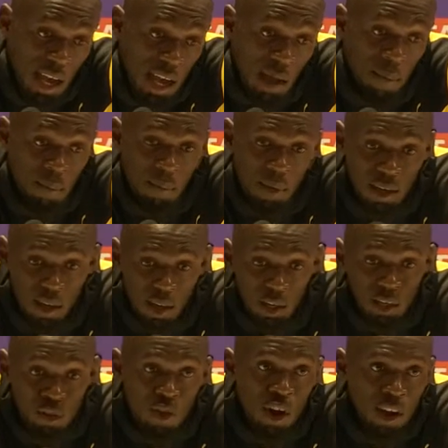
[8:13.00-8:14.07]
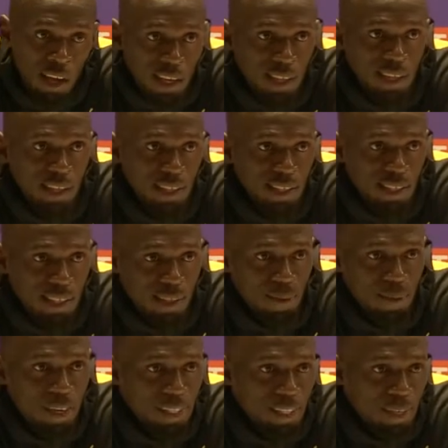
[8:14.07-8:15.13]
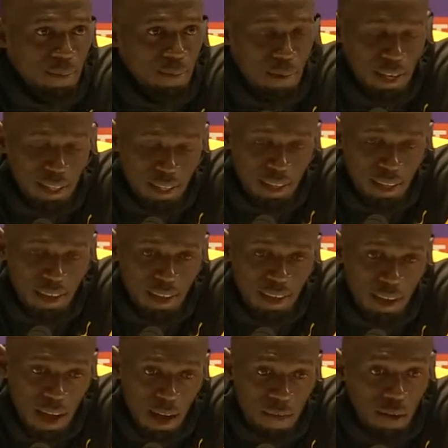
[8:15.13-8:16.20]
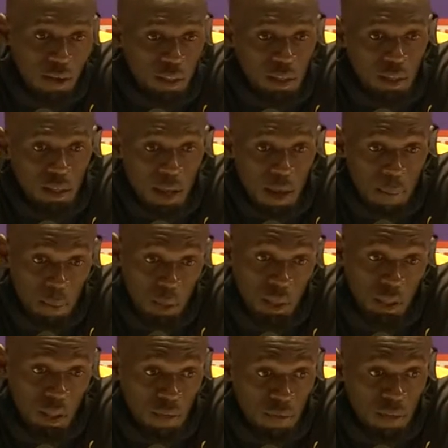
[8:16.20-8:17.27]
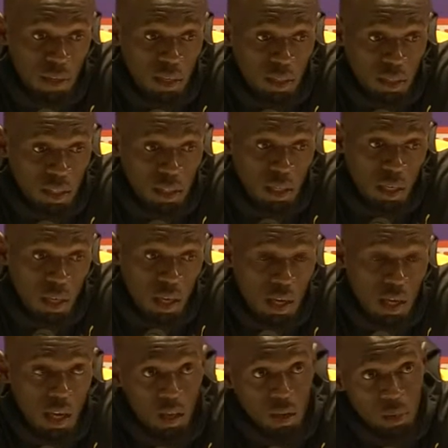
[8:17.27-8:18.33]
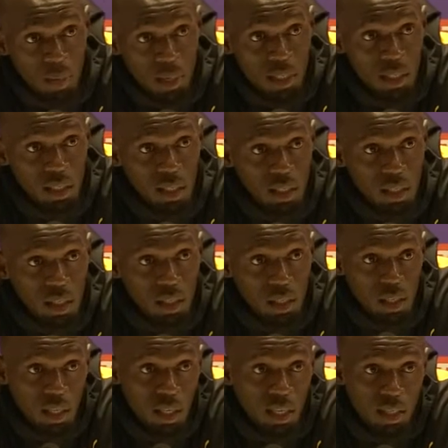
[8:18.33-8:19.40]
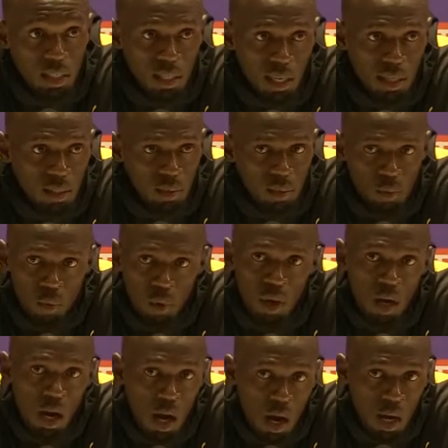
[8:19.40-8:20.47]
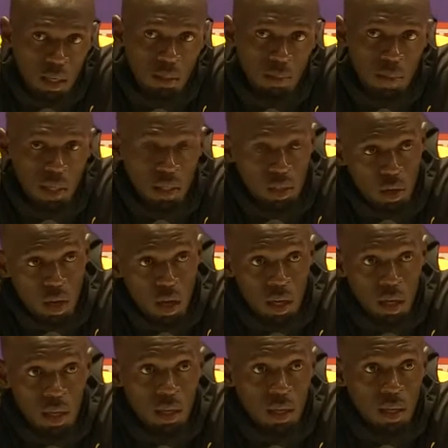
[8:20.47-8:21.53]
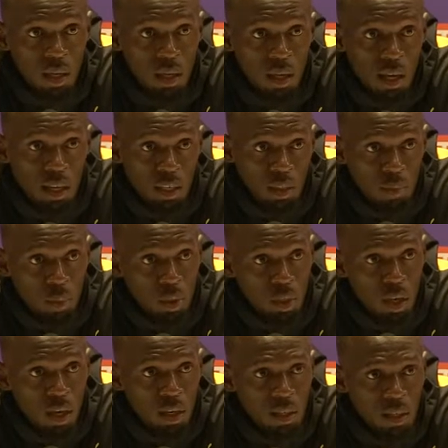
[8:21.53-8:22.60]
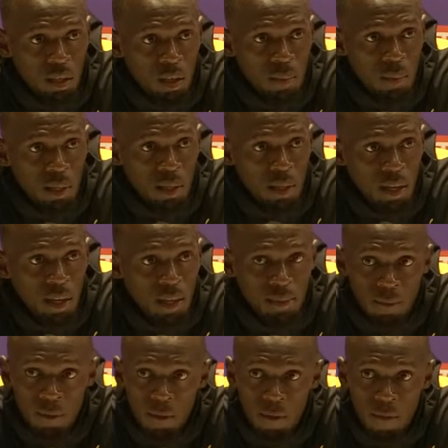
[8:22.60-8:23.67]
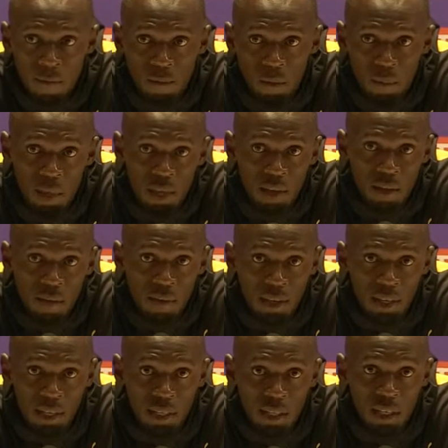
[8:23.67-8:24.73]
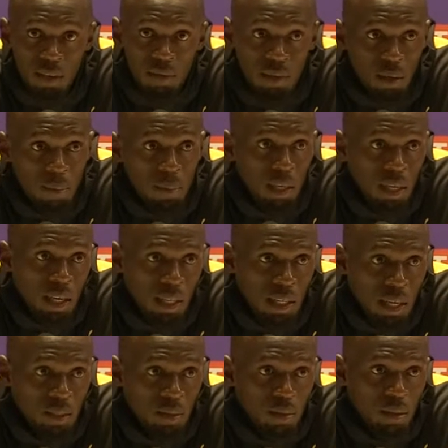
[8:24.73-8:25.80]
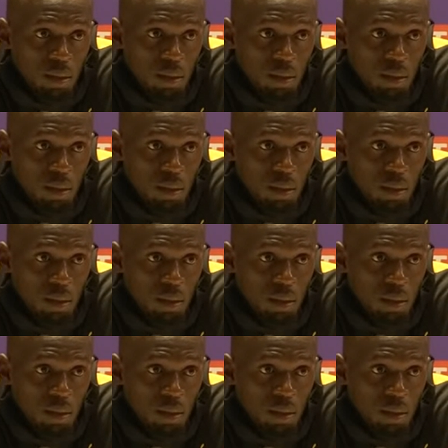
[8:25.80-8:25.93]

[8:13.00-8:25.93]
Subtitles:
I'm on the wrong end of this situation, but... I personally feel this is a good message to the kids that work hard, be strong, and just push on, you know what I mean? And for me, if I can leave something like that